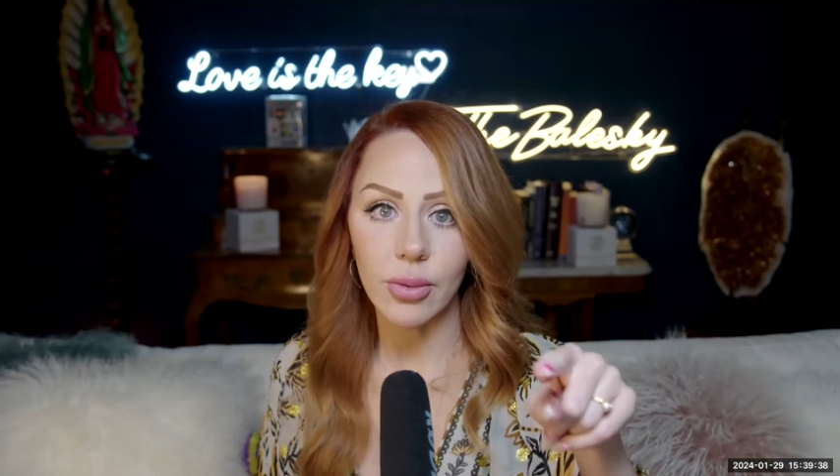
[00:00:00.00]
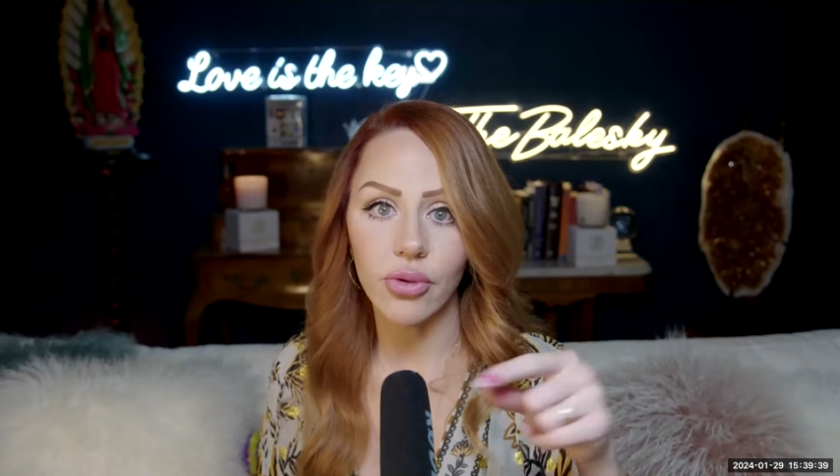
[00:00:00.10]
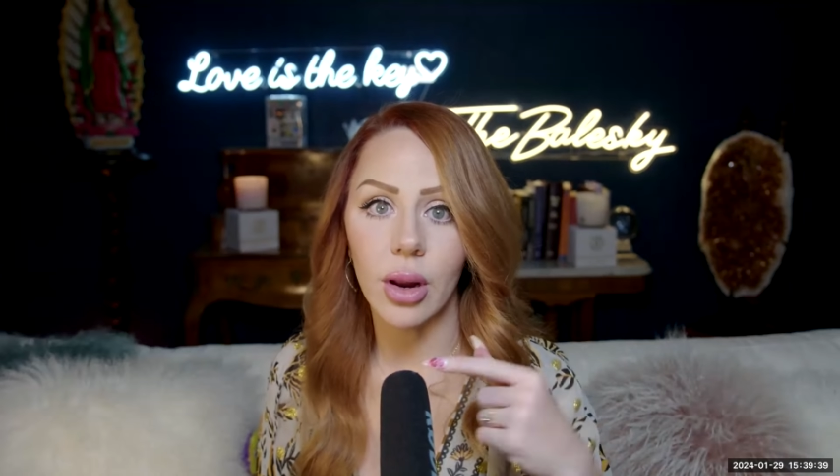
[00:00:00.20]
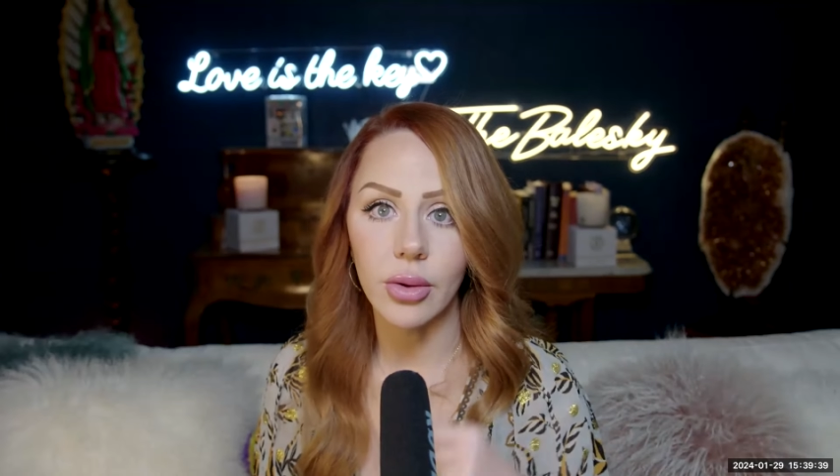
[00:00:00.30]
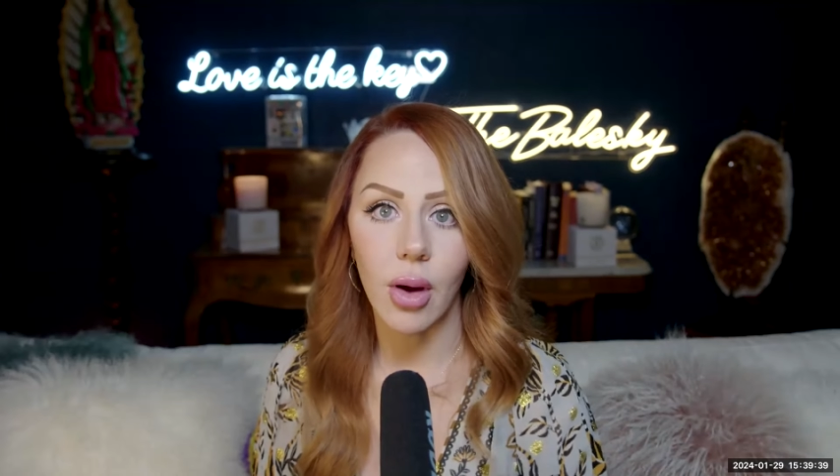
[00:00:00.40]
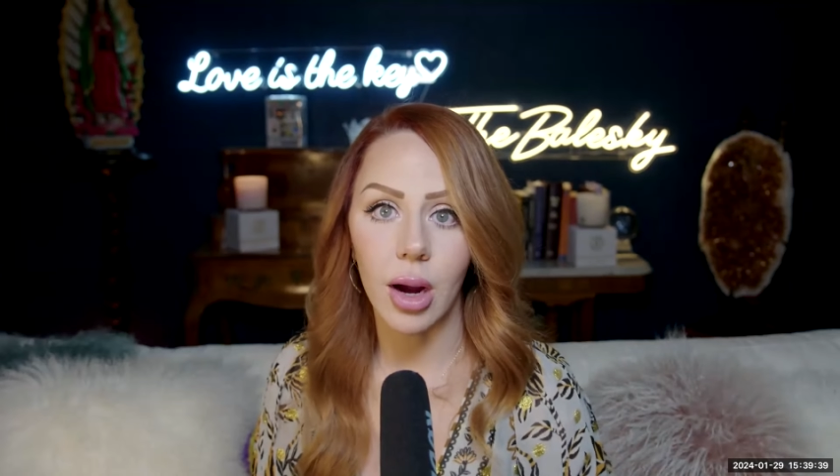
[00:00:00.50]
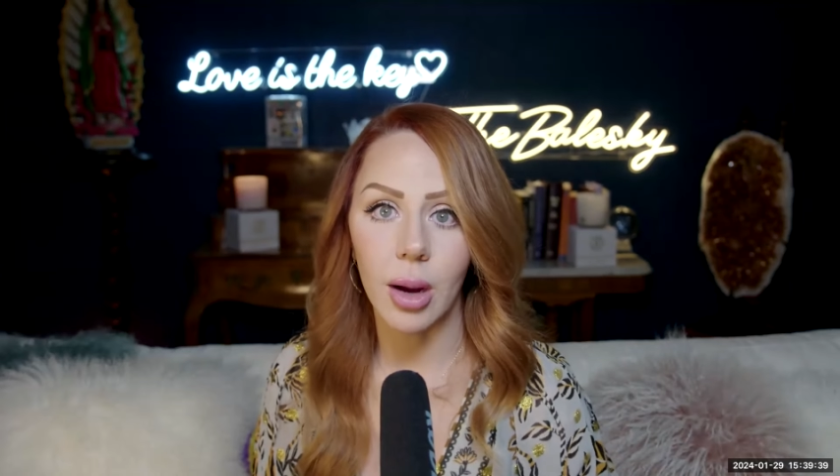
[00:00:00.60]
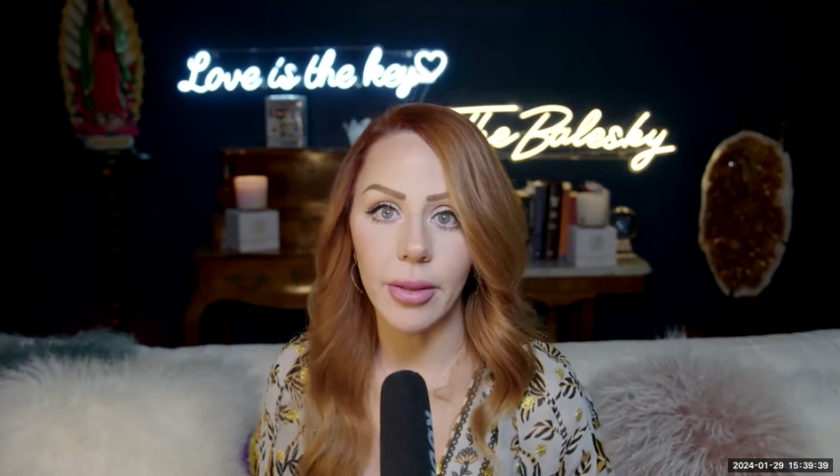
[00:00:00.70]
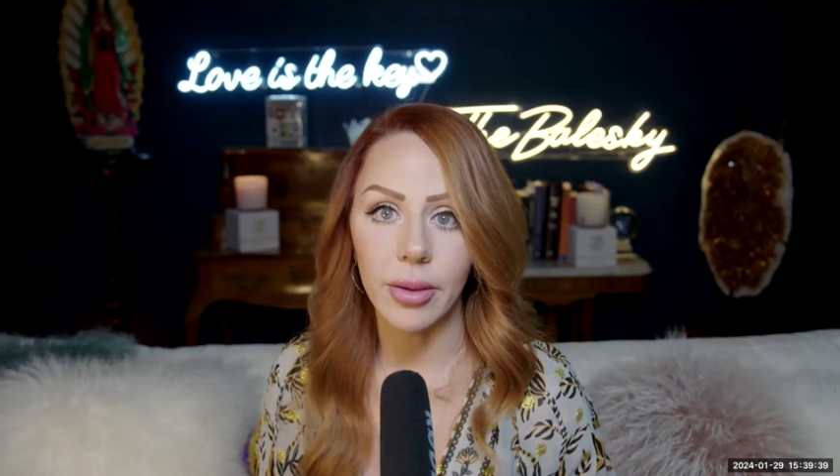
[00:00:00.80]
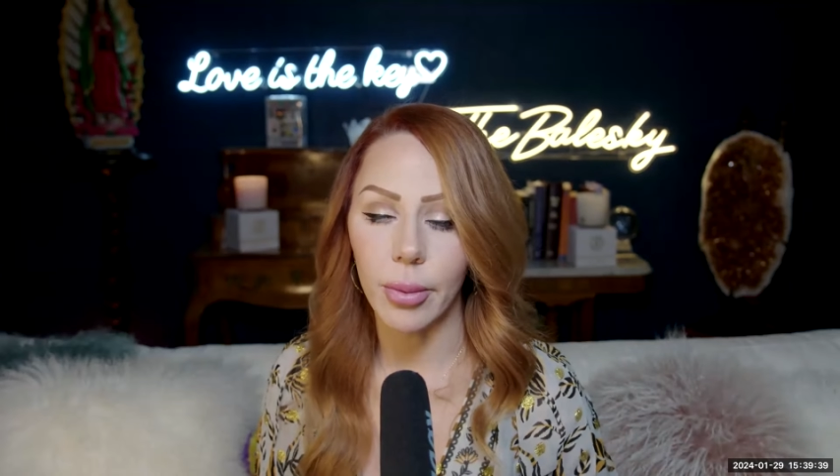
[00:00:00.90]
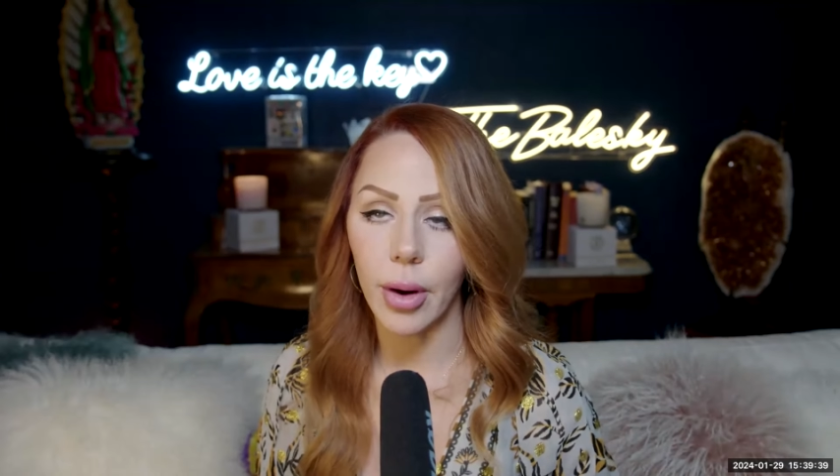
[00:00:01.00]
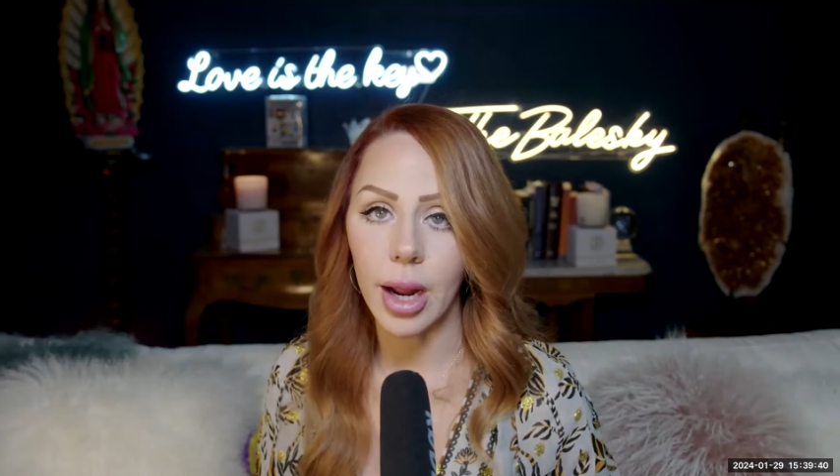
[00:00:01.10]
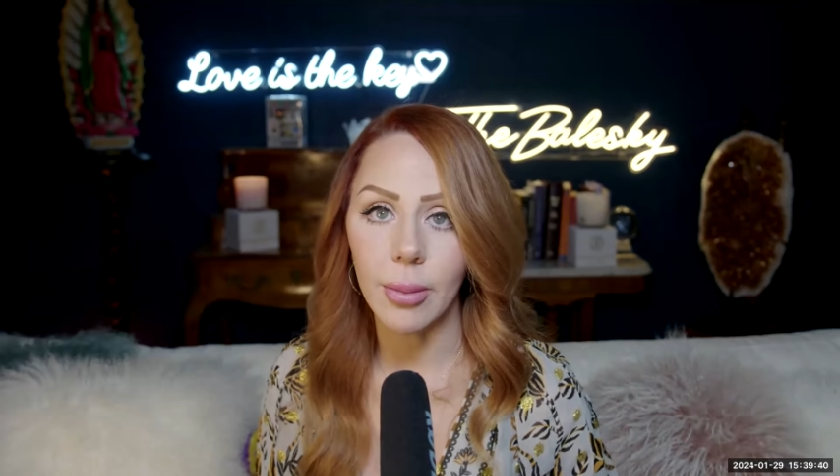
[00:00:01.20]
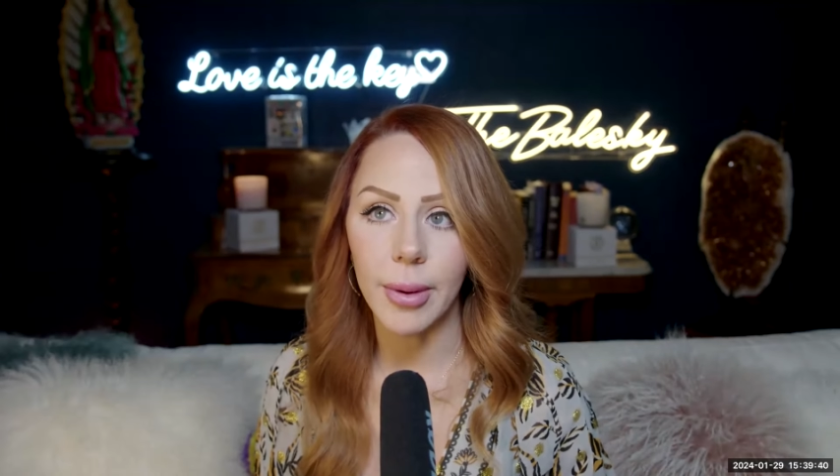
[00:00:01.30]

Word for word: he was trying to talk about the break.